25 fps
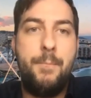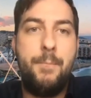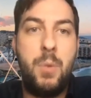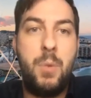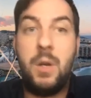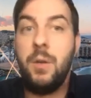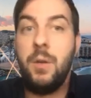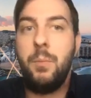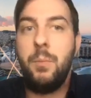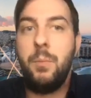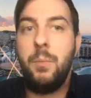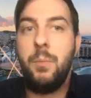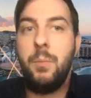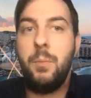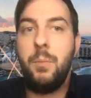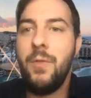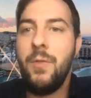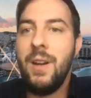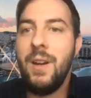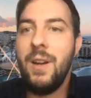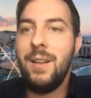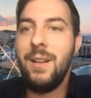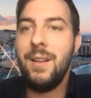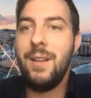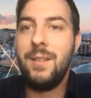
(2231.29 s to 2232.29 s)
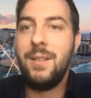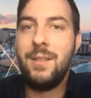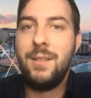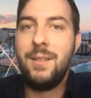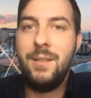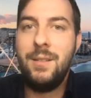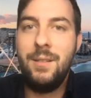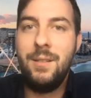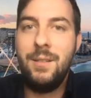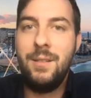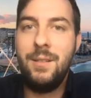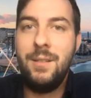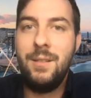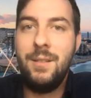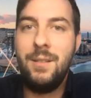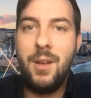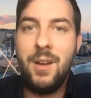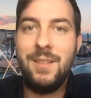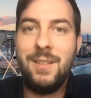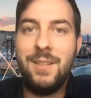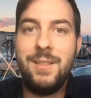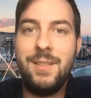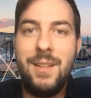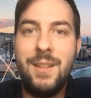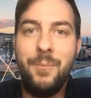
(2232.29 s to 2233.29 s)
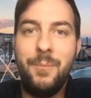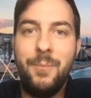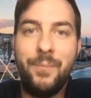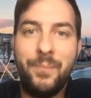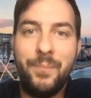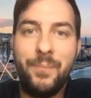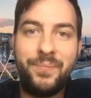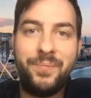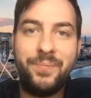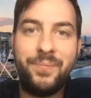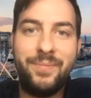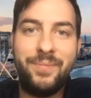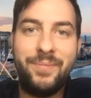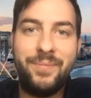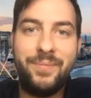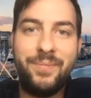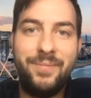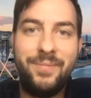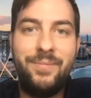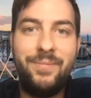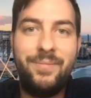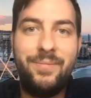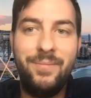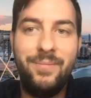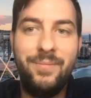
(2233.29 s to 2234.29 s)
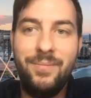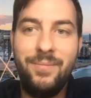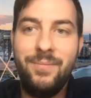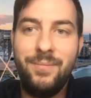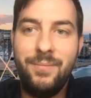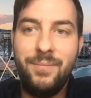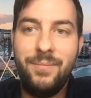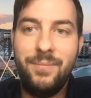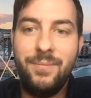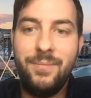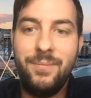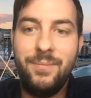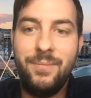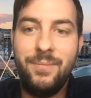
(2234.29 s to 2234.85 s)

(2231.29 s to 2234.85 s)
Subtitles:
because perfect is not existing. So